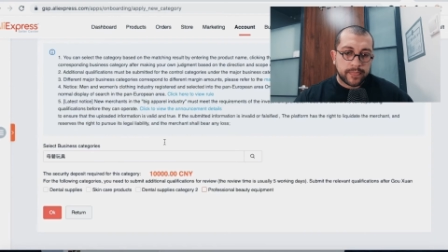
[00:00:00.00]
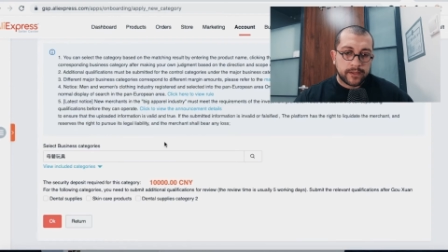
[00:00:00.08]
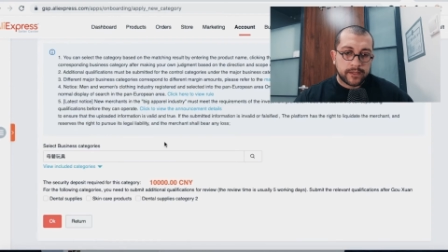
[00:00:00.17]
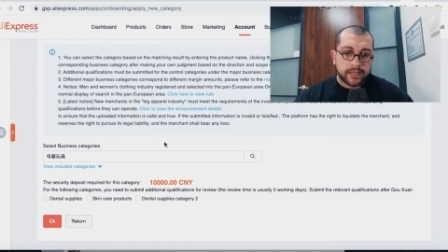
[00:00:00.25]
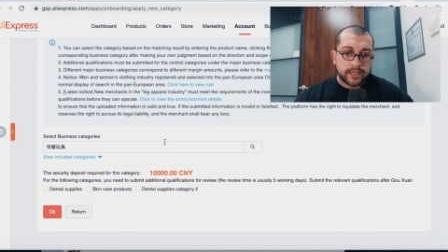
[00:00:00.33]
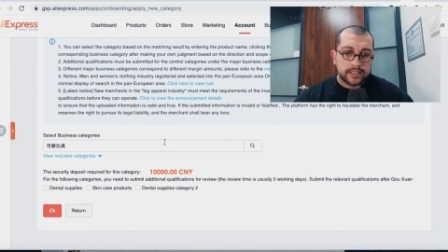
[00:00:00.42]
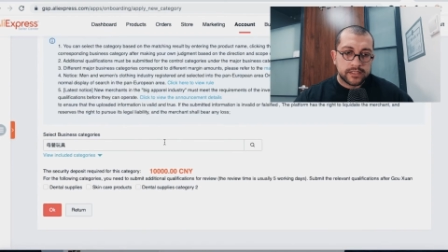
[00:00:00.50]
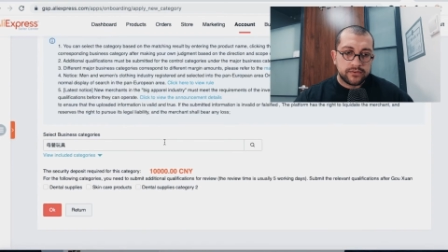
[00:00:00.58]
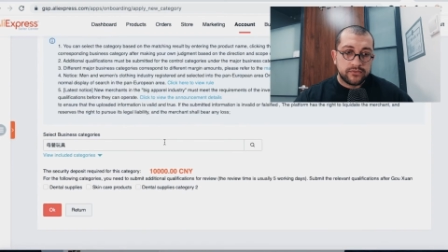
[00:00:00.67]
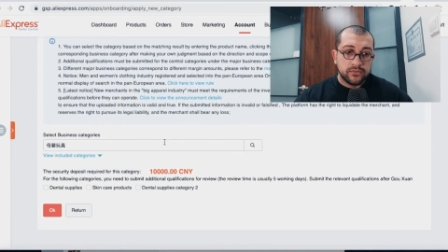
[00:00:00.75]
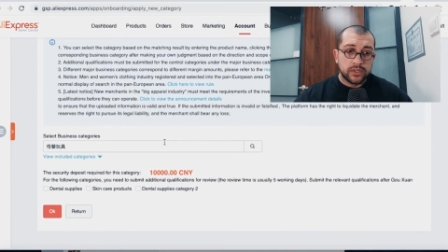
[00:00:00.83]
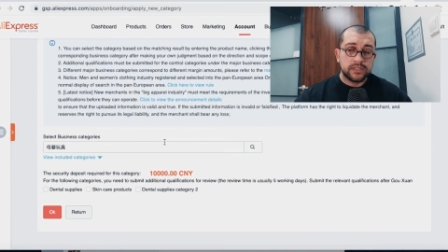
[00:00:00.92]
Okay, so
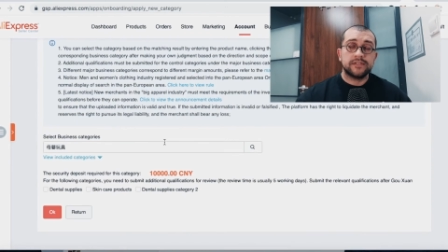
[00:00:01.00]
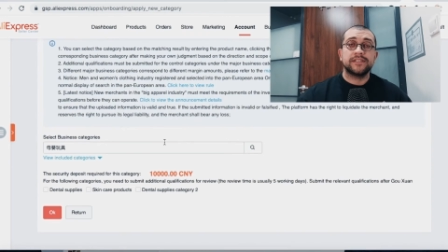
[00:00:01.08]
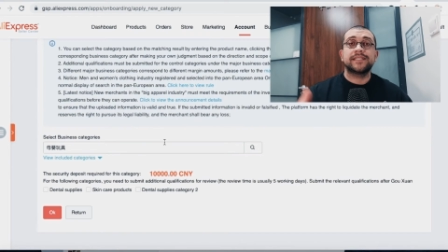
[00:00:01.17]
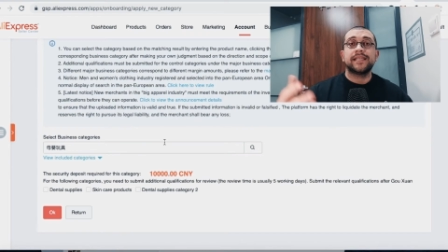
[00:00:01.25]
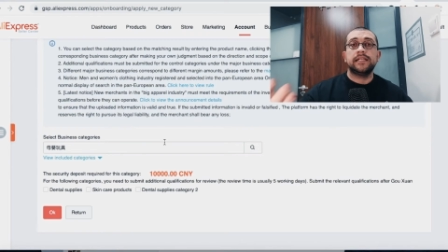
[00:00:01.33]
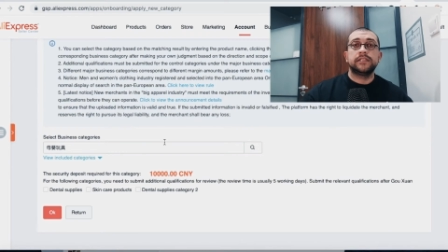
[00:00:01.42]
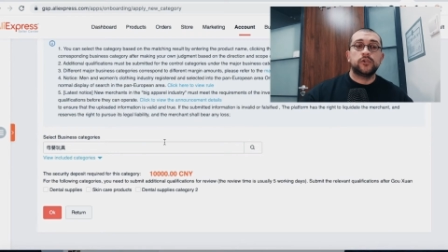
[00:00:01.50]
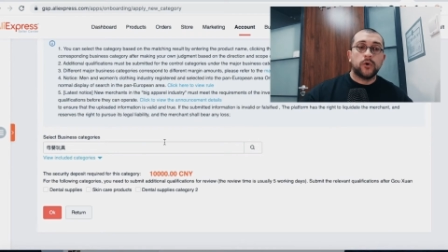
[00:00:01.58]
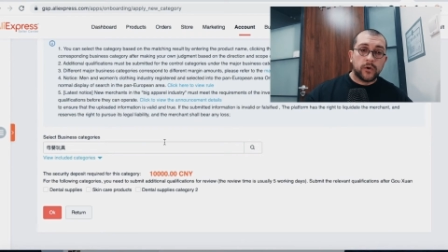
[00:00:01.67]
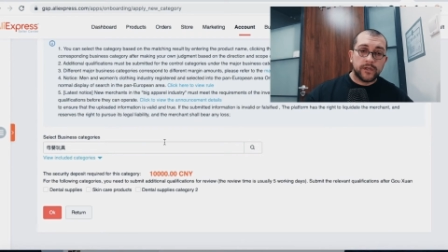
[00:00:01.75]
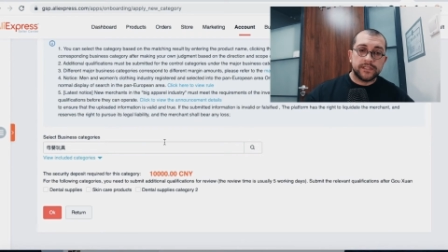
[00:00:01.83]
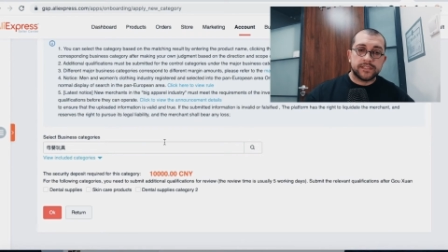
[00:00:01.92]
if you want to sell
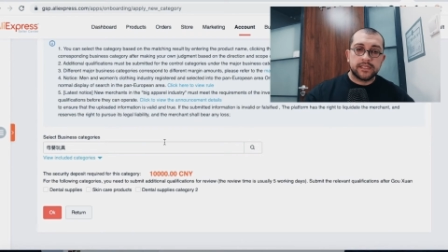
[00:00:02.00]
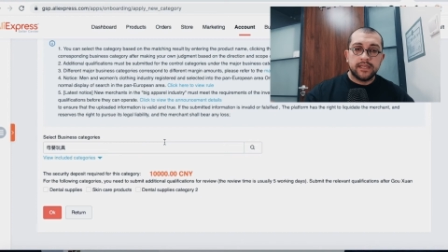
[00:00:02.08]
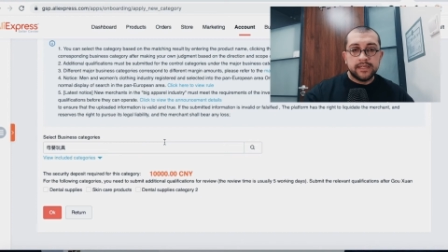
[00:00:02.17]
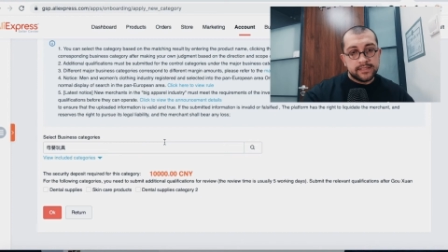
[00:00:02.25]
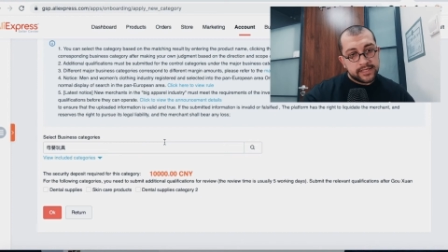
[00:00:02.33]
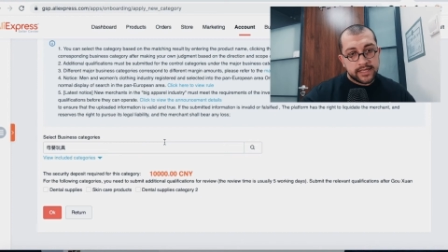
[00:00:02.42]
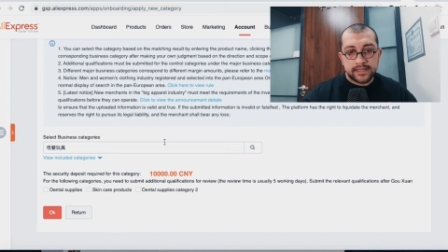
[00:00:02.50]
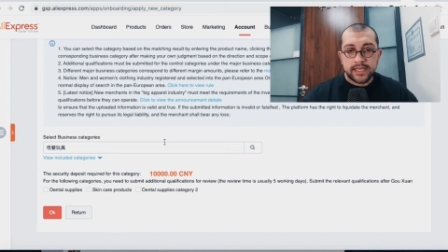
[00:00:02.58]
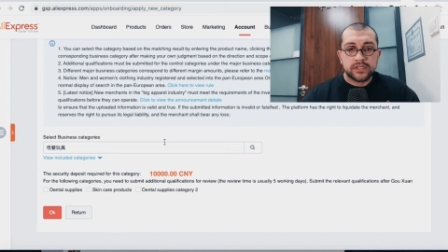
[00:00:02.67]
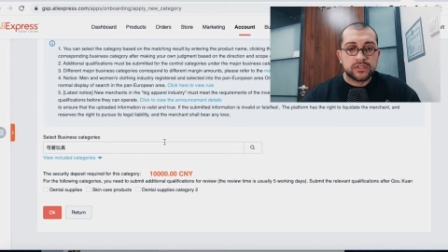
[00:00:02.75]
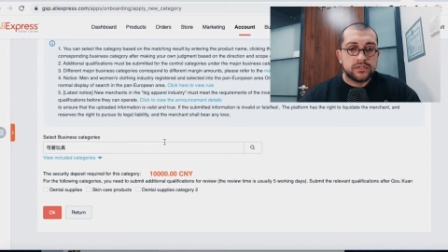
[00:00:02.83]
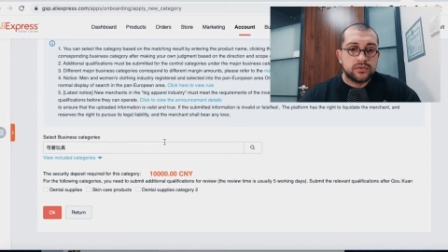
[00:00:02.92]
toys,
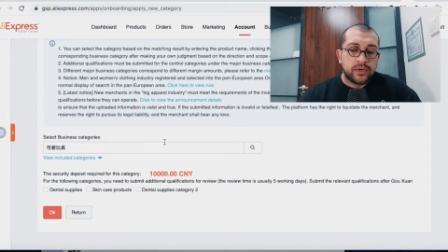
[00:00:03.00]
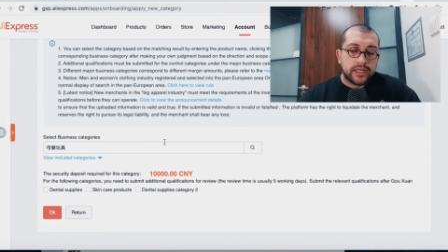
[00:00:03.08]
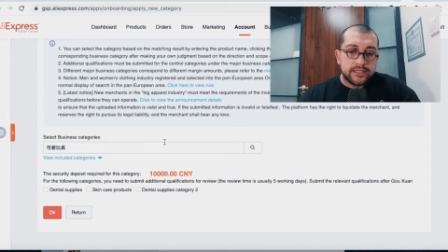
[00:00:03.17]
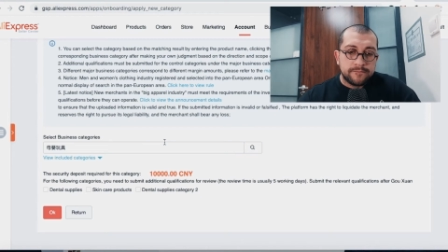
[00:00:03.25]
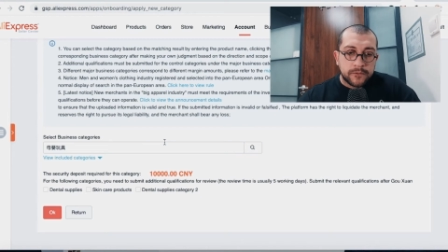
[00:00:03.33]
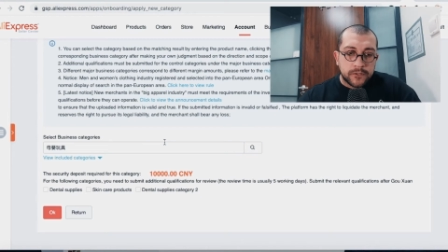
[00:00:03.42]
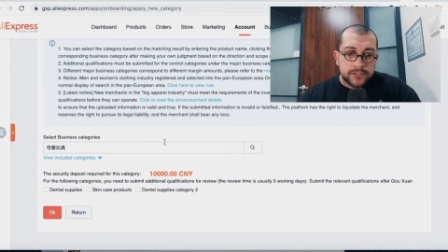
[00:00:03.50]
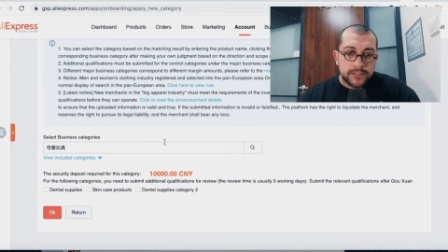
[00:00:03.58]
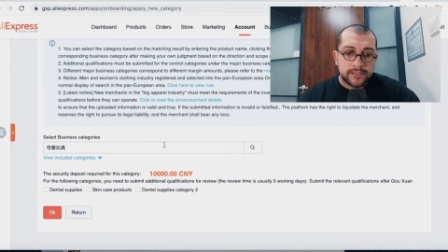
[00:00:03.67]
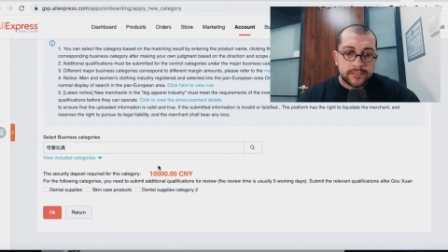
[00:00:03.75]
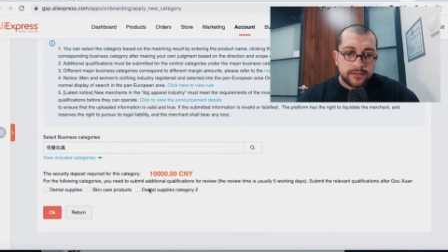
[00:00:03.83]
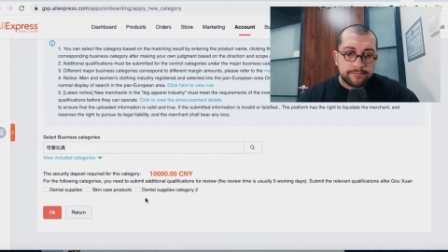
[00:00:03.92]
10,000 yuan
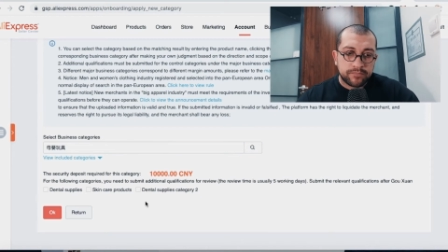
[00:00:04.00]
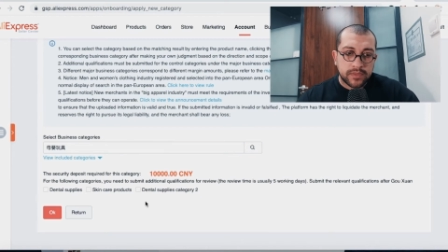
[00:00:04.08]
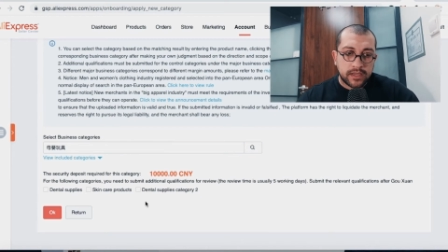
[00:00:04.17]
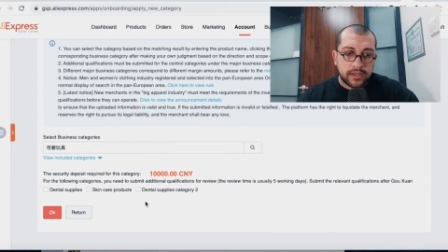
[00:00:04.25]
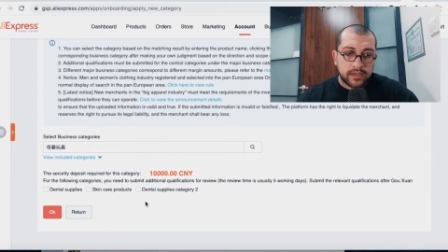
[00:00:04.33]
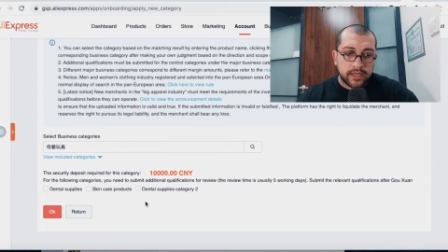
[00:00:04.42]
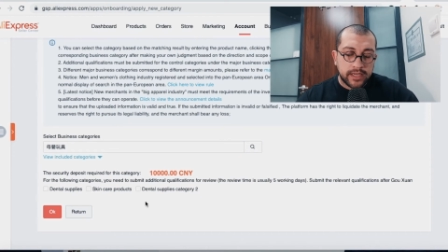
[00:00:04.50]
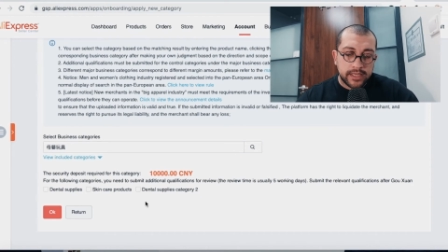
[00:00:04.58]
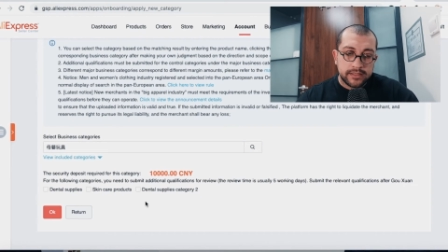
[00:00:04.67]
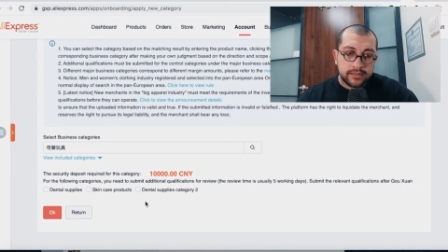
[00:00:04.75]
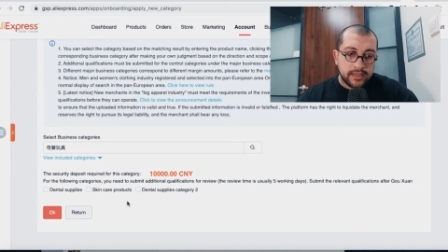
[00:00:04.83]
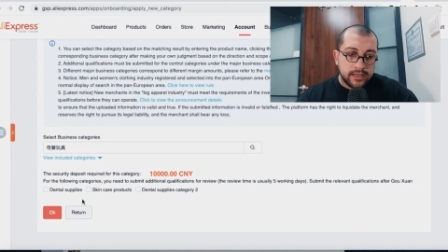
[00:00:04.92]
deposit,
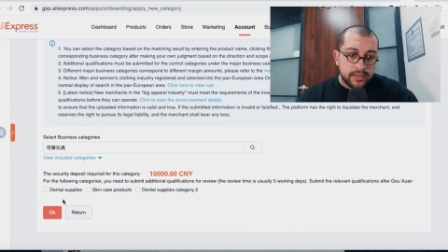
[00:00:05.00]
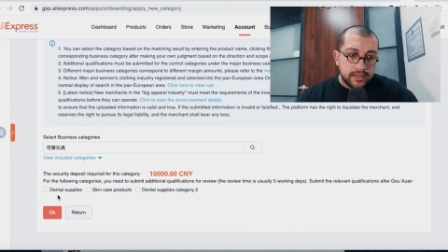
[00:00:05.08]
and